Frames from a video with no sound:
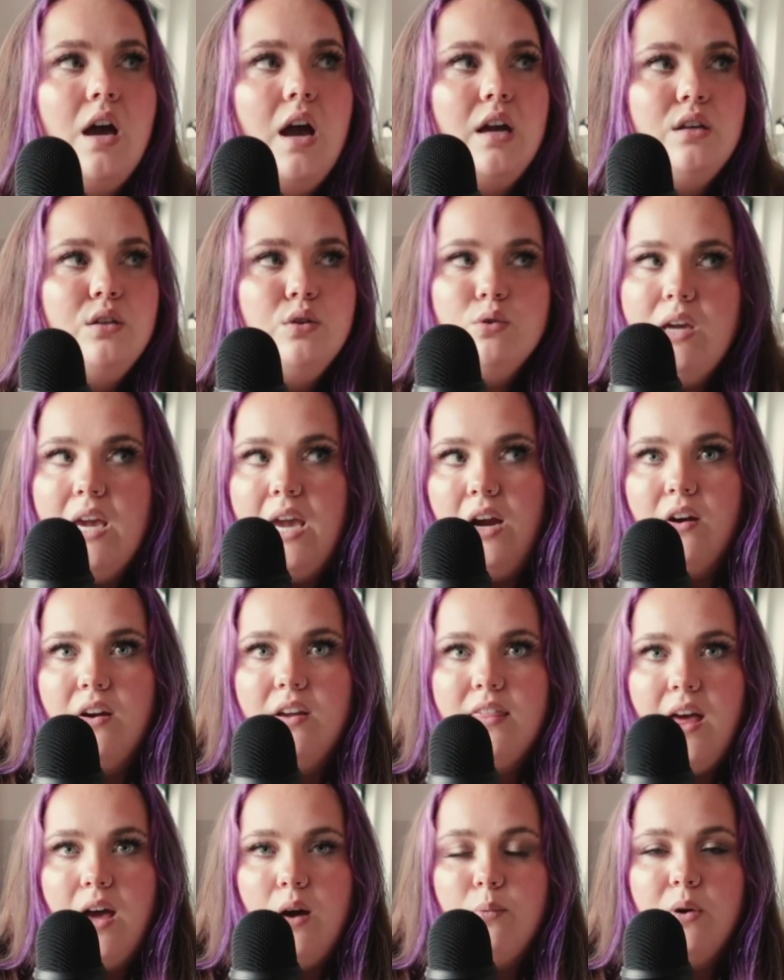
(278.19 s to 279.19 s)
you
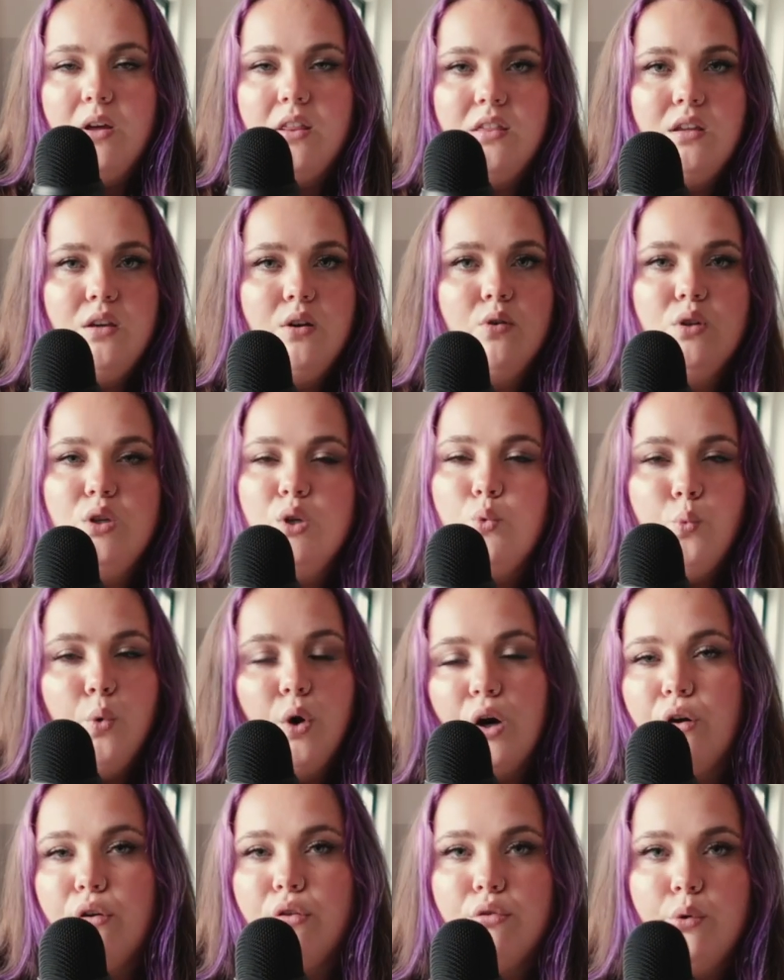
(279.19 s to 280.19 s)
carry that with you, you
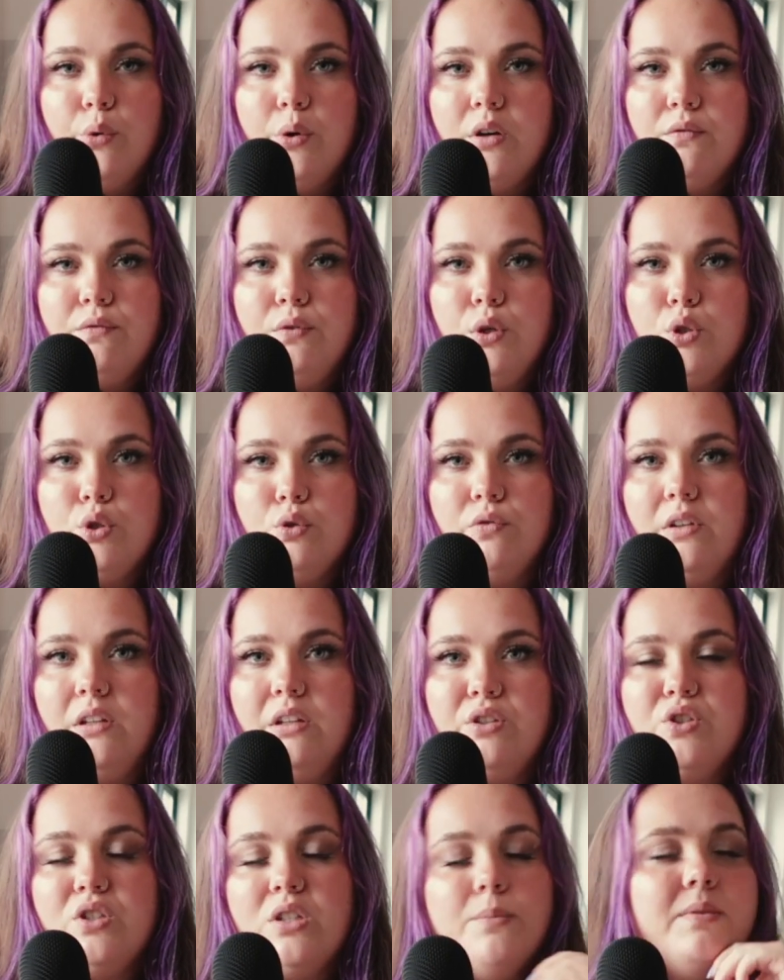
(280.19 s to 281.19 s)
work through it in future
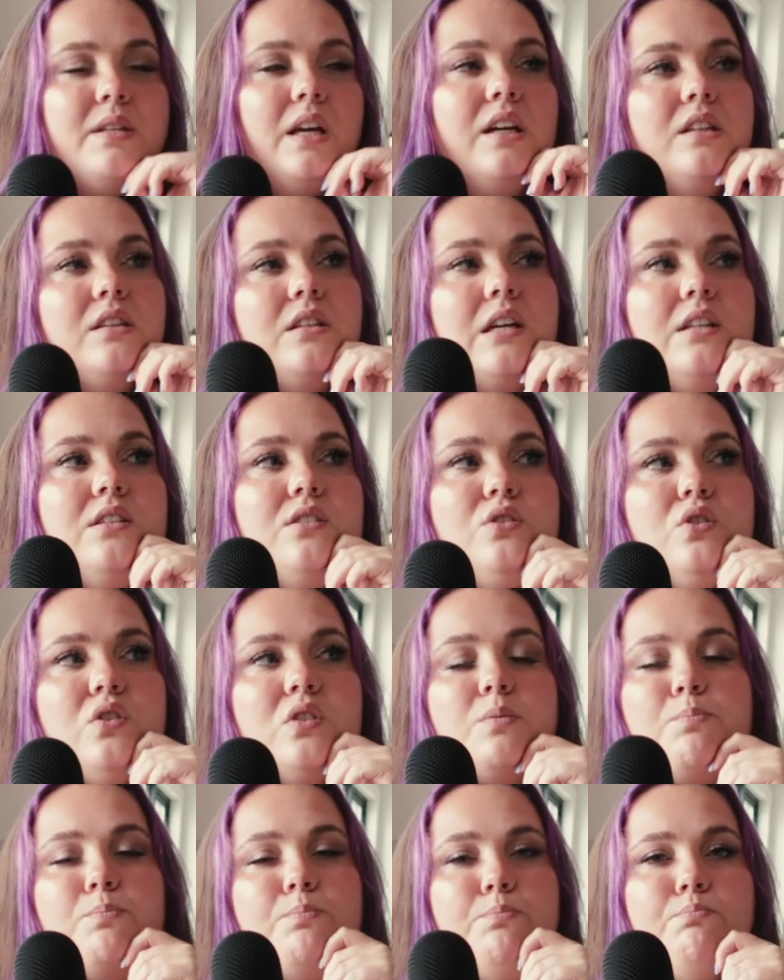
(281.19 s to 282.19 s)
relationships. Like, it's
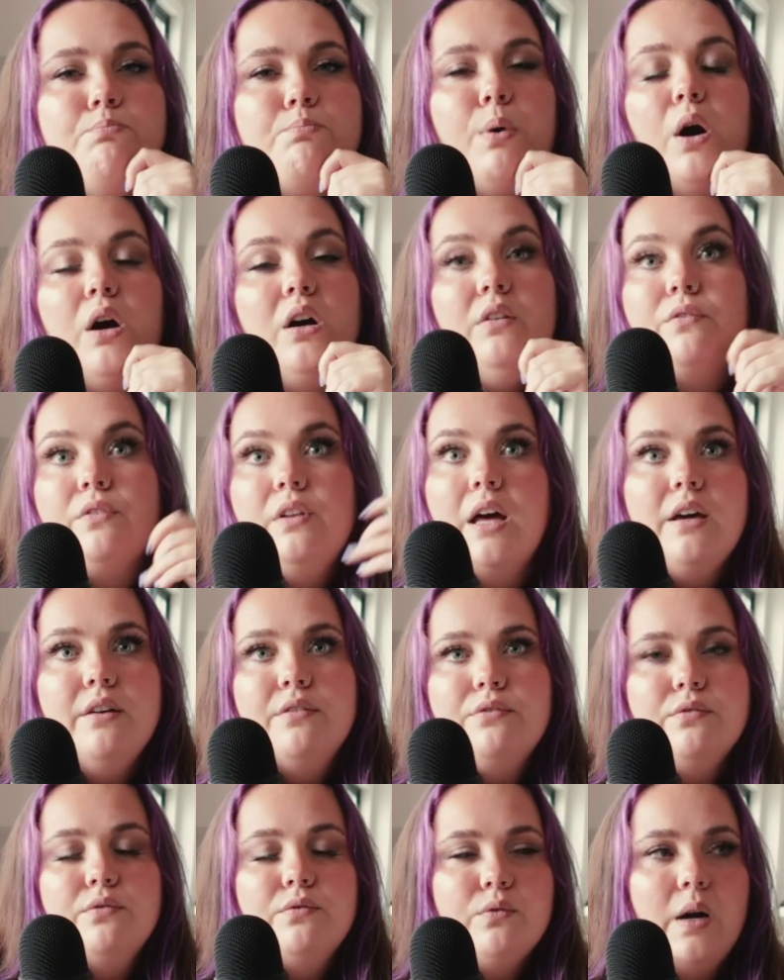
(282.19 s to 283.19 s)
just part of
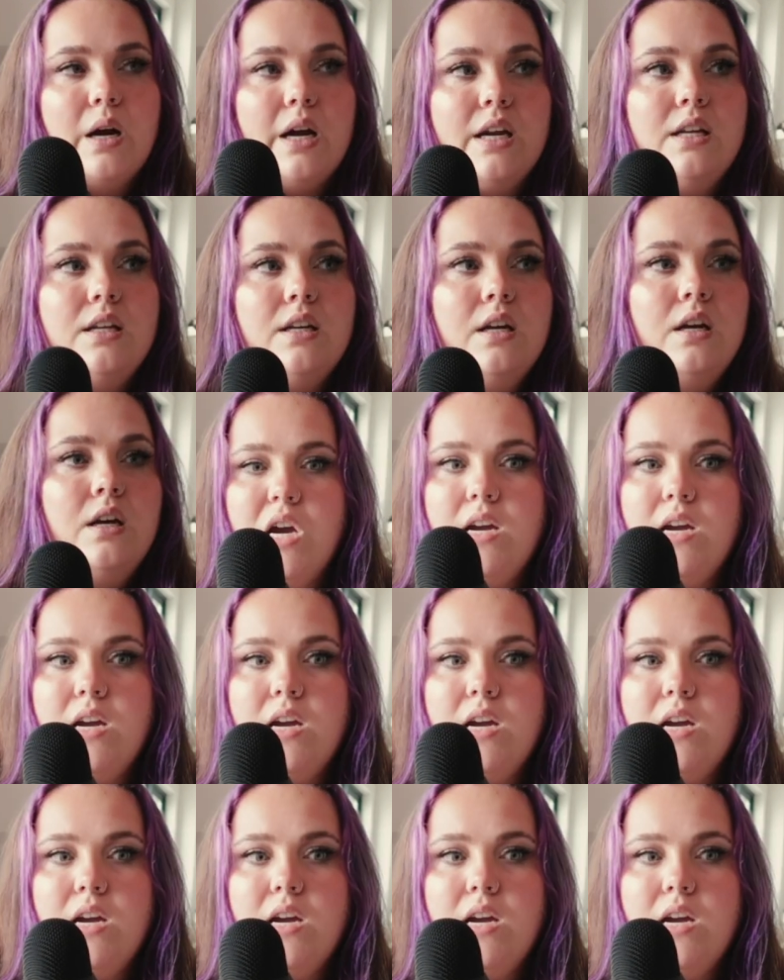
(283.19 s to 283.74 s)
life, right?